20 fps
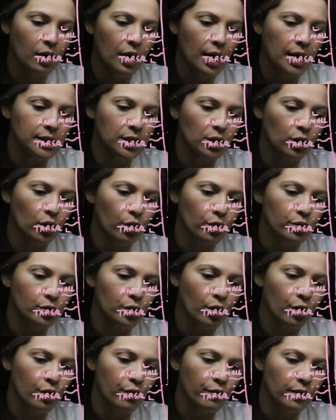as it goes
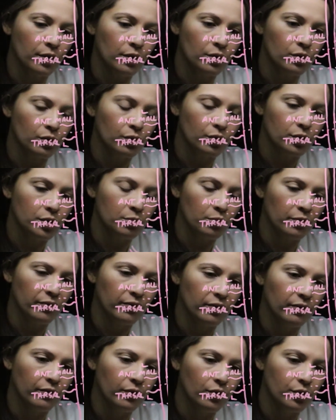over the dorsum of
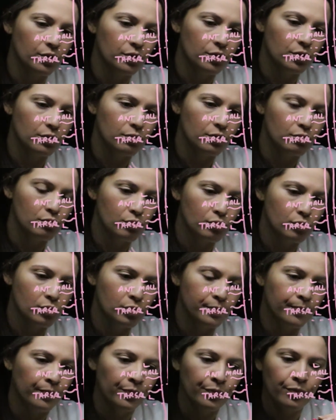the foot.
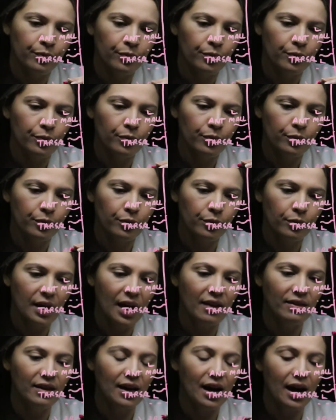
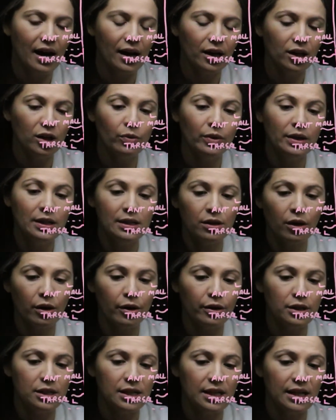And the arcuate is
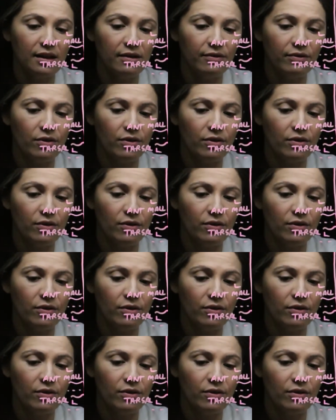going to give